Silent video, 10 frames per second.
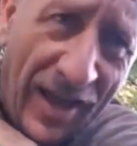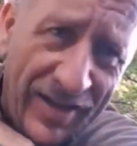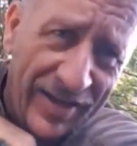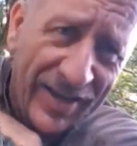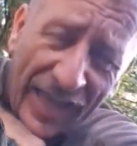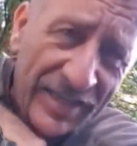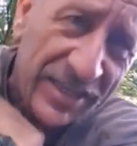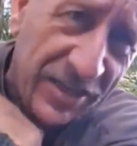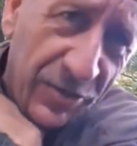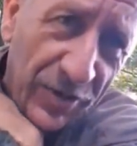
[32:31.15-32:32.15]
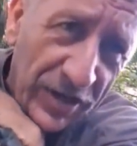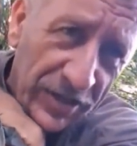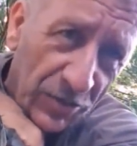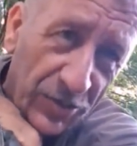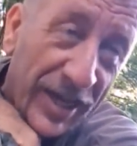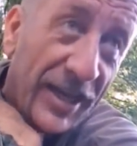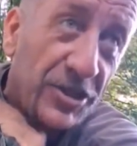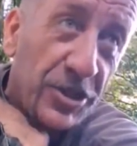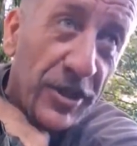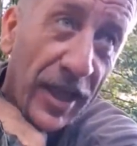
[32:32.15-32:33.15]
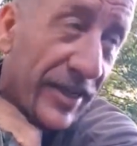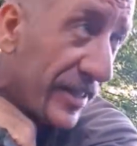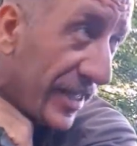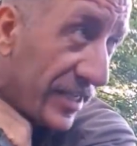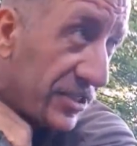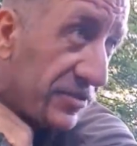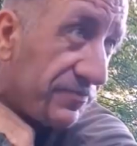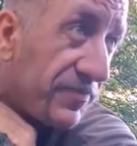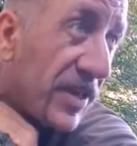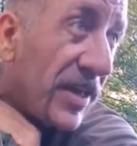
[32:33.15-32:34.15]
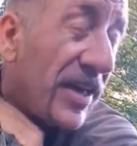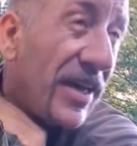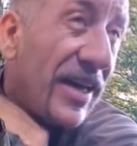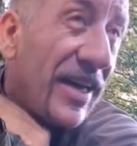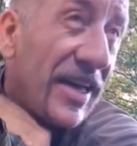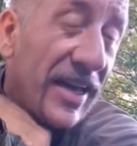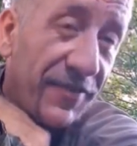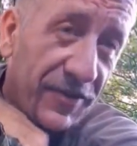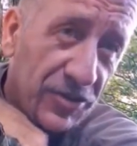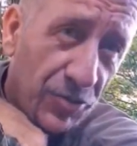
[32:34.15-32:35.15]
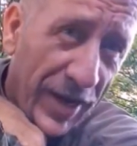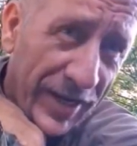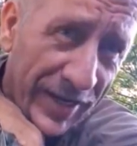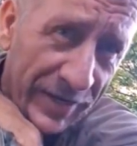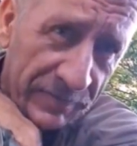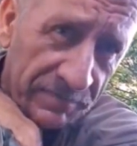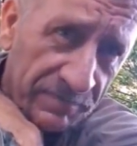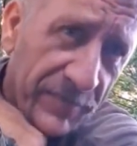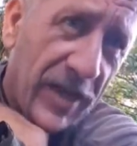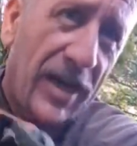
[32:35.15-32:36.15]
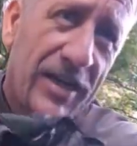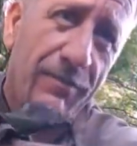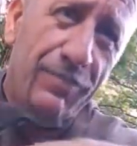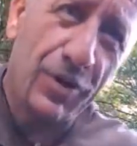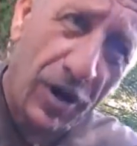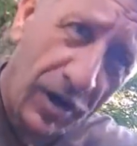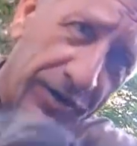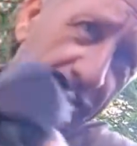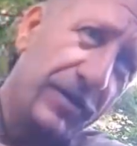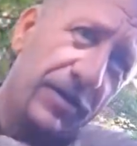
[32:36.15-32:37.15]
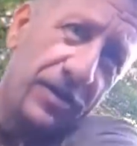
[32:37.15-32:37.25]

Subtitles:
I can get to a location like this. If it's raining, I can put on